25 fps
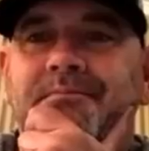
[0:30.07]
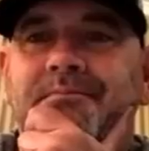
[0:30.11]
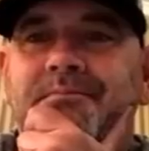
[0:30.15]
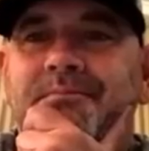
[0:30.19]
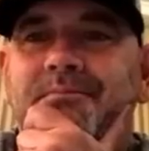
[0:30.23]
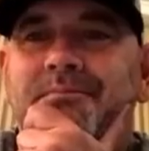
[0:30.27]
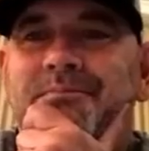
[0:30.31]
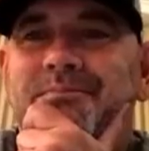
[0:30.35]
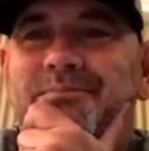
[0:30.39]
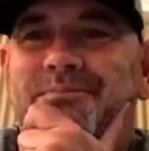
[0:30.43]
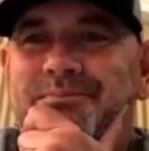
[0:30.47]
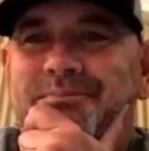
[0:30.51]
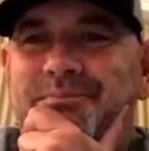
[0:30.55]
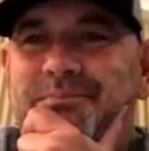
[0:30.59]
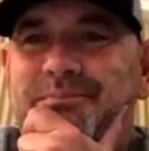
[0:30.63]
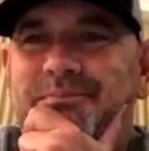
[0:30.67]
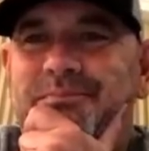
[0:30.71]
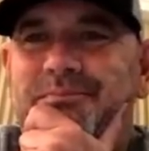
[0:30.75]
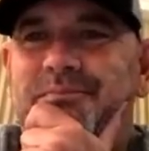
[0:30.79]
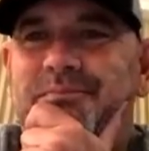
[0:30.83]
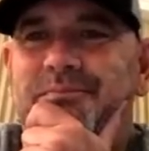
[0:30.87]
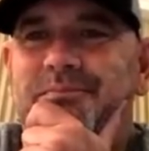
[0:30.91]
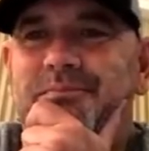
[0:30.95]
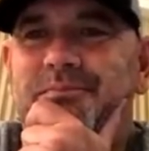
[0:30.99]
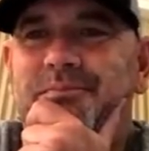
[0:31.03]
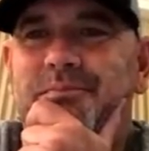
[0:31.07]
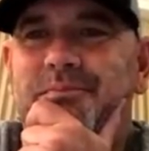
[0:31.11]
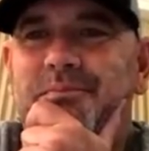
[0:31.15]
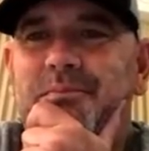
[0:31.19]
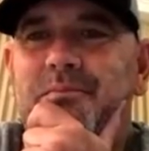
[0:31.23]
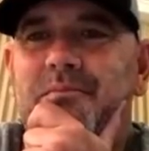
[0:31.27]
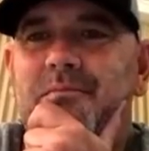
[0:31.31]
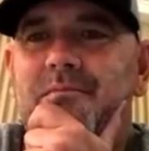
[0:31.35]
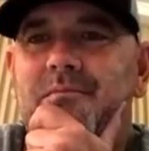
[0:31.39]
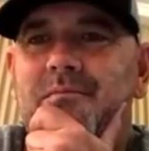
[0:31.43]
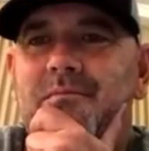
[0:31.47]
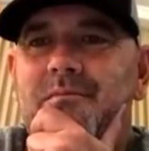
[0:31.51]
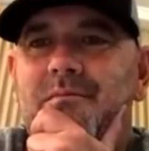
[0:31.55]

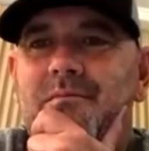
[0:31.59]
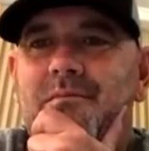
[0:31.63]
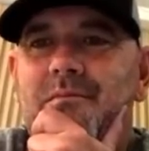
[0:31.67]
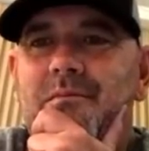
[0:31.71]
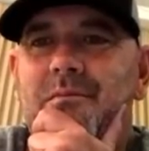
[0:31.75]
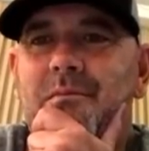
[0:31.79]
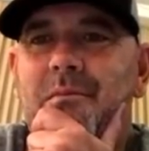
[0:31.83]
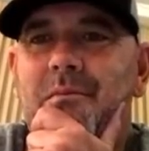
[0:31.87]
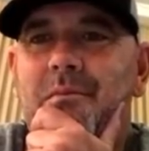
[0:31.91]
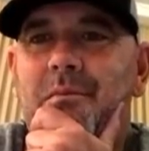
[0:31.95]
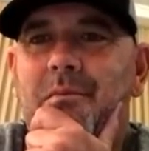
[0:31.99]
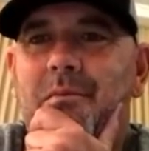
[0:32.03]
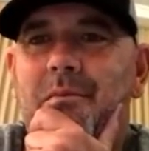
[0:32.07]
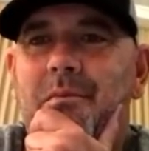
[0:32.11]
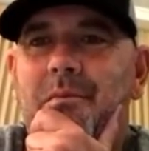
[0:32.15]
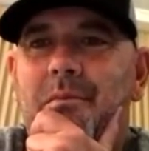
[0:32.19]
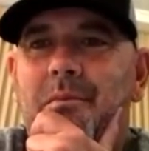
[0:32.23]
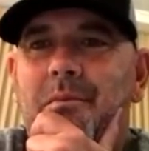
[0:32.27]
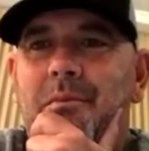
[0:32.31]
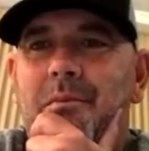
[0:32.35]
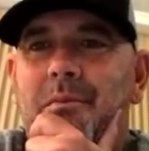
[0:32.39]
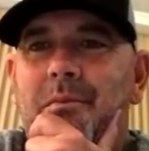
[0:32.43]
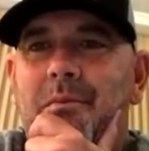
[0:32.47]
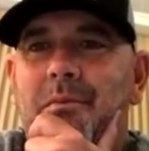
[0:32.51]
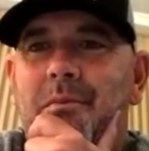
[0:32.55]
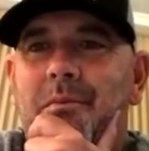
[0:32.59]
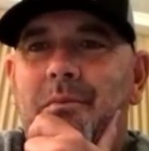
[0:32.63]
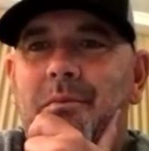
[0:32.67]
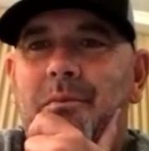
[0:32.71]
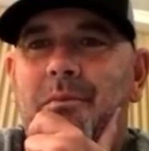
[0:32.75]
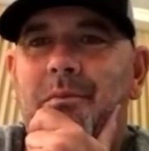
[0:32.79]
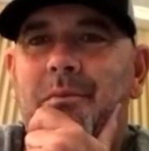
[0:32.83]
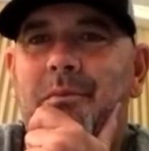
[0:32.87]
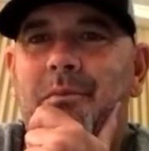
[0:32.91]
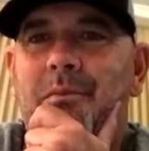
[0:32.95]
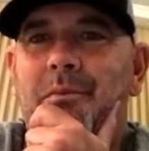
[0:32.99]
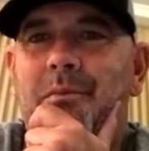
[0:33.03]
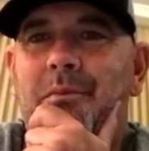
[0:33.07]

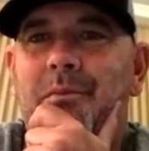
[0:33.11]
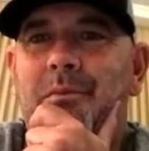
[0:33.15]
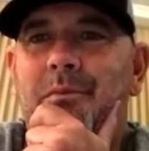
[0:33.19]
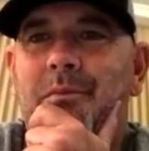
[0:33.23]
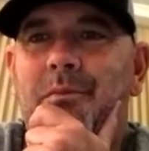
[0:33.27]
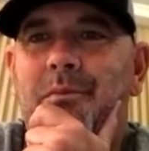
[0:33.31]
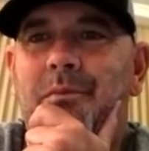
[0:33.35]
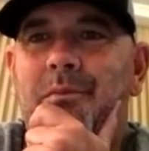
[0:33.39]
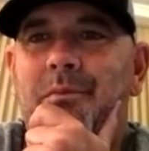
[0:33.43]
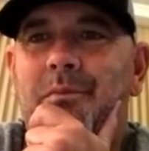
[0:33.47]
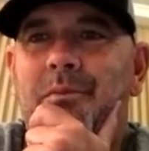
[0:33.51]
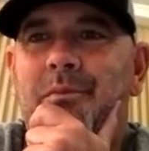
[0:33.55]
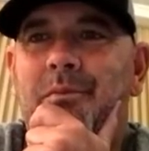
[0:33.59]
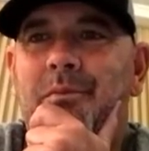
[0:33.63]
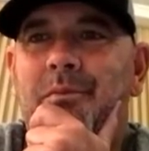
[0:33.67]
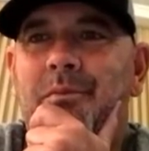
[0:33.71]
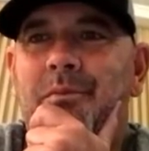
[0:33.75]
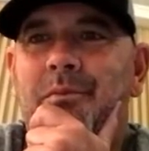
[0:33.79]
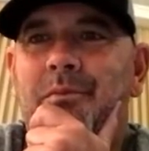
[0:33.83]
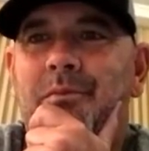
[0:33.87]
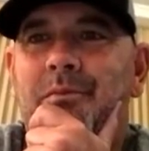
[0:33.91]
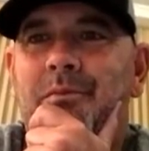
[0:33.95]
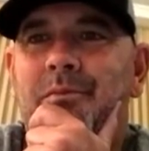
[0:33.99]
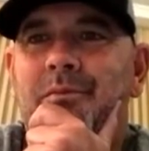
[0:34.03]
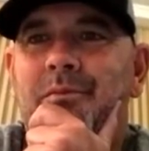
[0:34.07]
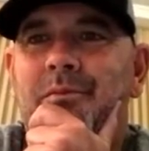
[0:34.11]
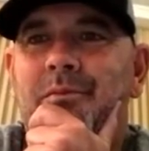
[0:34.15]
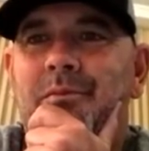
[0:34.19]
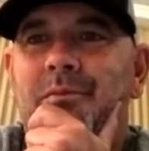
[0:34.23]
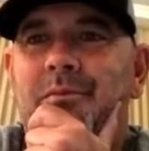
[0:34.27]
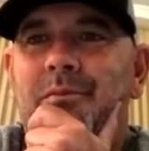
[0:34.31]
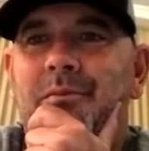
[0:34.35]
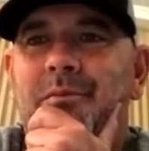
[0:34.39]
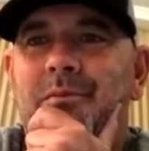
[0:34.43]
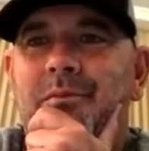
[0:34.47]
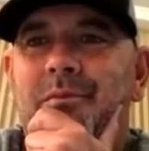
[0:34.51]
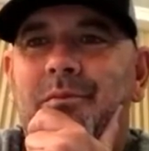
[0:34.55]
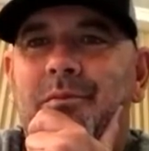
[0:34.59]

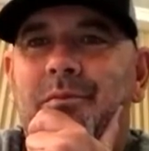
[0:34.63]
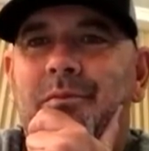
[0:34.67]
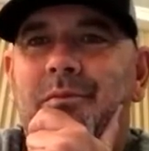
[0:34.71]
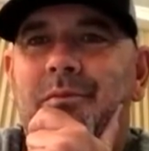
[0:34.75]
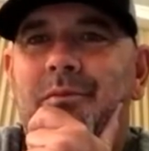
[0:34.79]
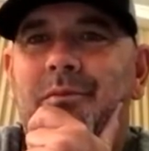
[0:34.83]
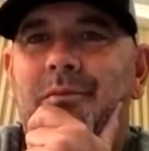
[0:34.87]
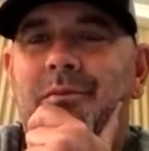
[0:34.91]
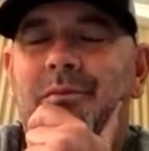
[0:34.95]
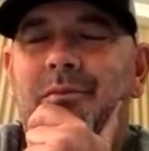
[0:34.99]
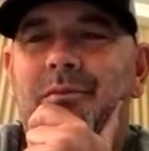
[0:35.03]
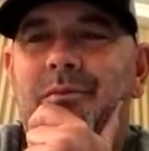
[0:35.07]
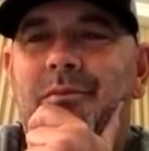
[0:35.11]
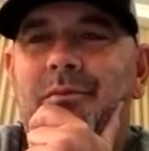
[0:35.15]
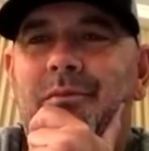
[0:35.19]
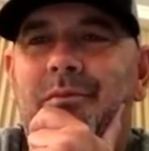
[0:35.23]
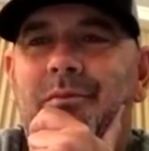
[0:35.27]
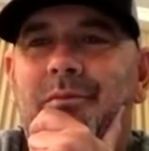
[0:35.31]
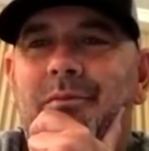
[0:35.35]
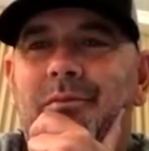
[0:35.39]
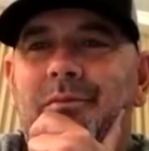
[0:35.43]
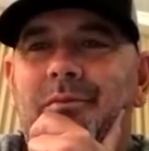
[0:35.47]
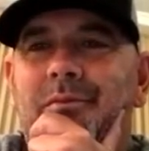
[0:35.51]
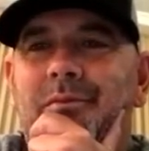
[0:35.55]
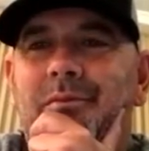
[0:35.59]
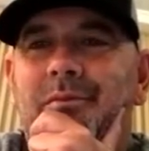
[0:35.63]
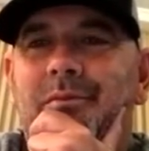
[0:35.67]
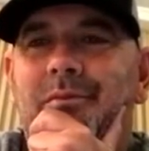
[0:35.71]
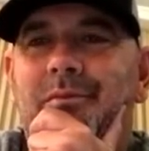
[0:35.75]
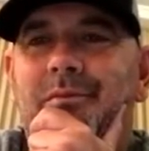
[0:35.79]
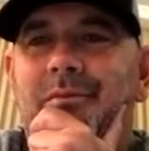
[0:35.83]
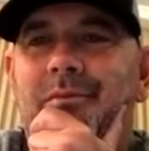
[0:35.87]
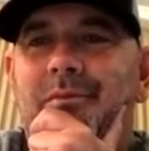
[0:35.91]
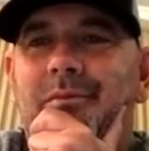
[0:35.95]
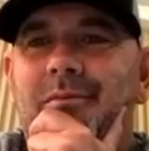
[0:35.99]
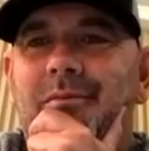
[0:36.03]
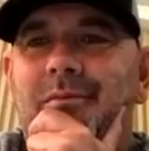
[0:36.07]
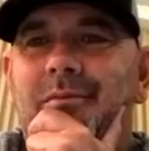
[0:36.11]

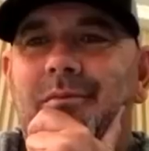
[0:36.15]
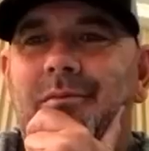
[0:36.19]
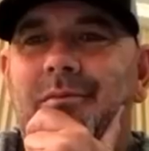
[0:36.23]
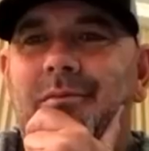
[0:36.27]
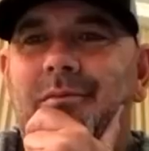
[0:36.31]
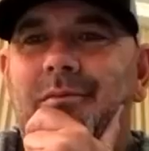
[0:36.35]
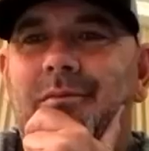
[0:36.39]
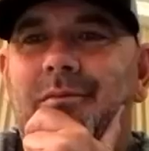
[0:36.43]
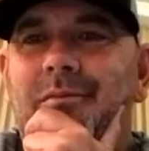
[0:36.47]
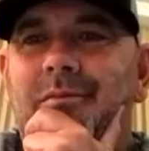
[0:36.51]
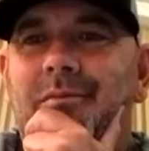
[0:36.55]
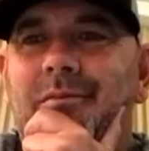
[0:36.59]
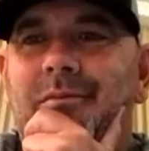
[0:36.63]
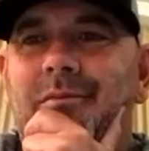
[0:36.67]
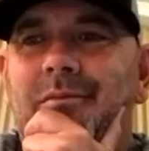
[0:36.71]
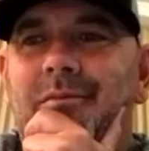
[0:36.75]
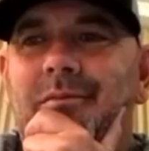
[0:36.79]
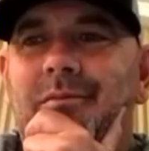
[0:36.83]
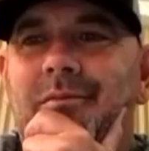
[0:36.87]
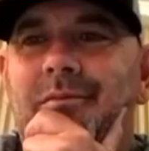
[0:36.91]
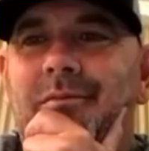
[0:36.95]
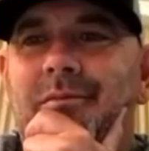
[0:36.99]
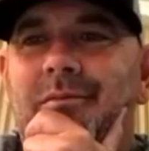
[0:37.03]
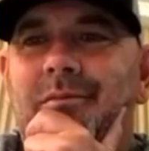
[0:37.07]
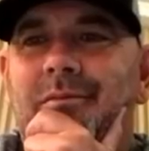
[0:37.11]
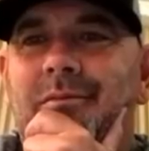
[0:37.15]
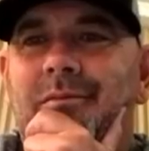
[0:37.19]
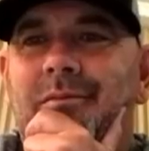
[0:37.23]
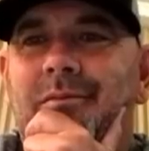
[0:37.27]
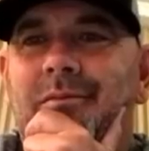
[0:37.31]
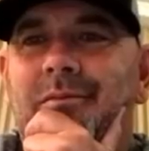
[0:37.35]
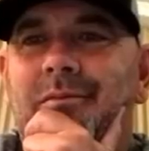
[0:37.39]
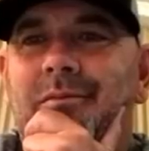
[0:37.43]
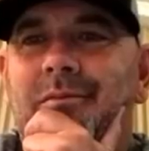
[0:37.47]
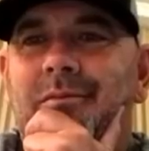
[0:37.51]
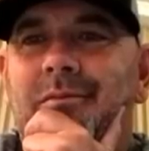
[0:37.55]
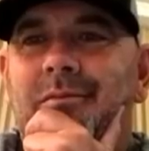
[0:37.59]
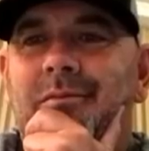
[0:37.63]

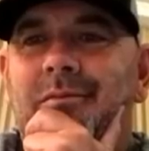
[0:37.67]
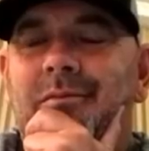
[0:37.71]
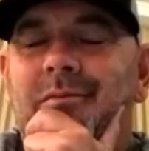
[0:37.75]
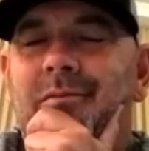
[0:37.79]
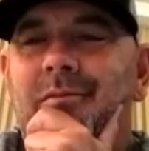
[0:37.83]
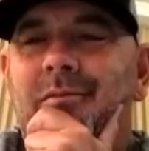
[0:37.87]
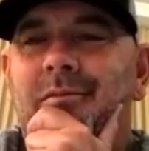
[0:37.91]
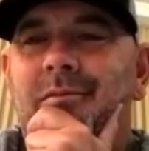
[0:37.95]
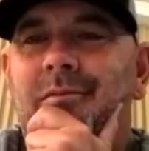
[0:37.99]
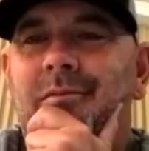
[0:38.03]
The person shown says nothing.